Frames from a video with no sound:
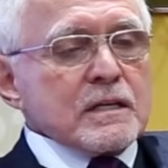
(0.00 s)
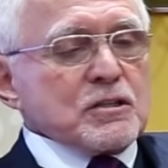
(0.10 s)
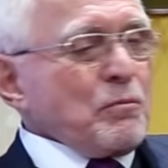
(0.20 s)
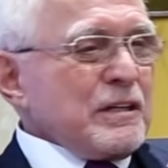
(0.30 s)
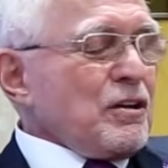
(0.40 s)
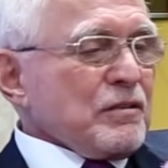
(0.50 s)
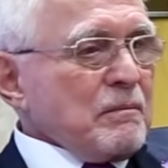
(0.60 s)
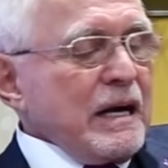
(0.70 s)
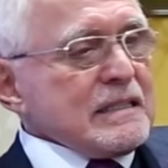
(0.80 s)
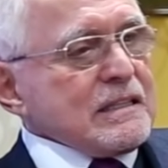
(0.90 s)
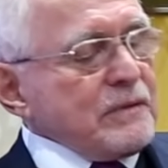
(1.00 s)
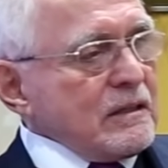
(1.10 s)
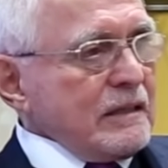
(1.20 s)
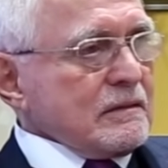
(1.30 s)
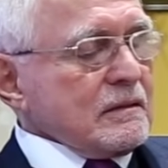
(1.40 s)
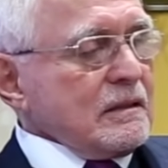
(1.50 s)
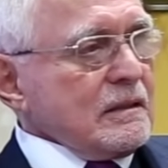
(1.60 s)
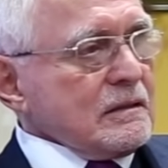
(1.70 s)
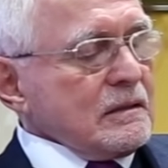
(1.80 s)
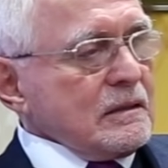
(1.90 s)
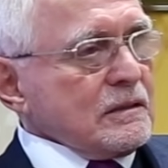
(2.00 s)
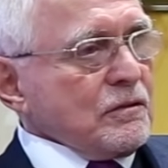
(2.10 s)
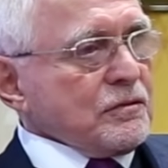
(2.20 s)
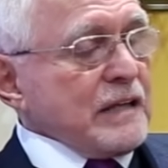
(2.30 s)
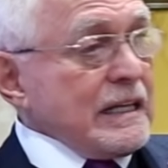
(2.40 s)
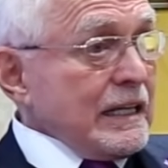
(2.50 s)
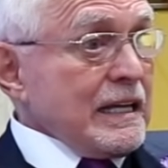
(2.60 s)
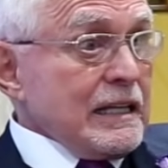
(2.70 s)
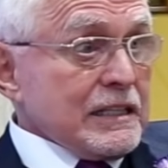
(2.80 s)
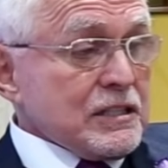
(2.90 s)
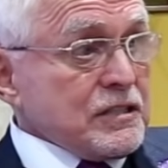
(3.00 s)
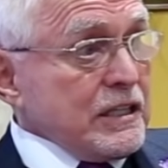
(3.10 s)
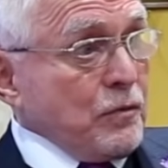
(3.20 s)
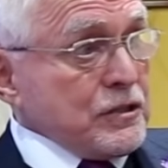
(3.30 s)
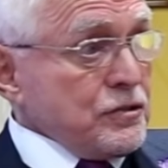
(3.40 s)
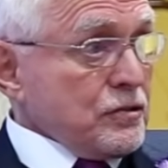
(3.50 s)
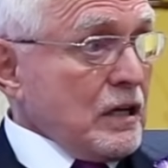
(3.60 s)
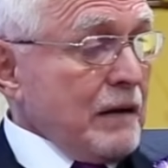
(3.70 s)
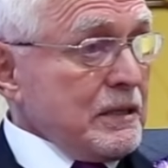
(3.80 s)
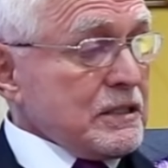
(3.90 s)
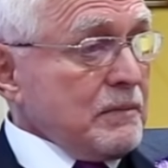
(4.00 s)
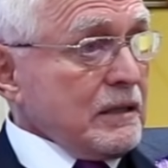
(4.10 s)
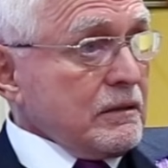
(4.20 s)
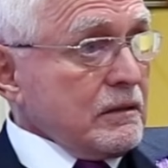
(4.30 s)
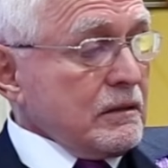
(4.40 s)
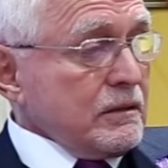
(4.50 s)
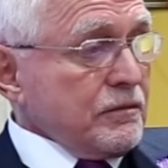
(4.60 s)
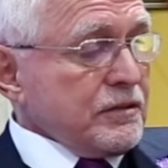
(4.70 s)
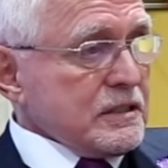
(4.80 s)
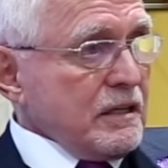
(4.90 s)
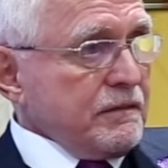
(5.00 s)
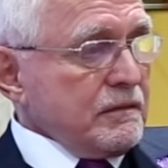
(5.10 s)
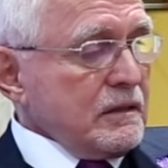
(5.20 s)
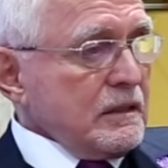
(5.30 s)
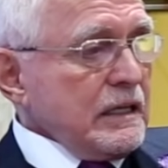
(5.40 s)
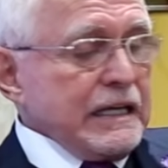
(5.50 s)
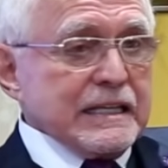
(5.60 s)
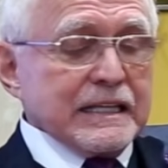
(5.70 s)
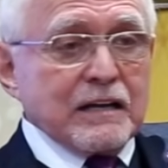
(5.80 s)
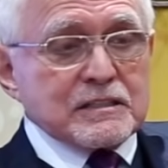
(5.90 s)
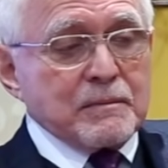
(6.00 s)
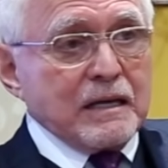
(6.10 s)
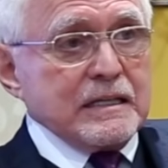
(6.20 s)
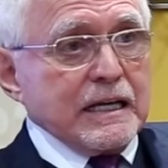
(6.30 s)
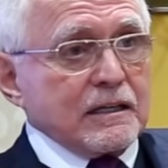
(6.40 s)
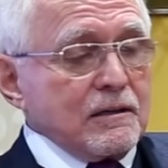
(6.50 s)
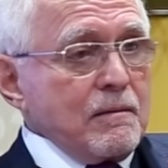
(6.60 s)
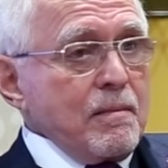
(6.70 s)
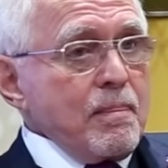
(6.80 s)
So we know the mindset. We don't have to uh, uh, go through that unless, unless there's any questions or comments about the stuff. Anything else about Nick?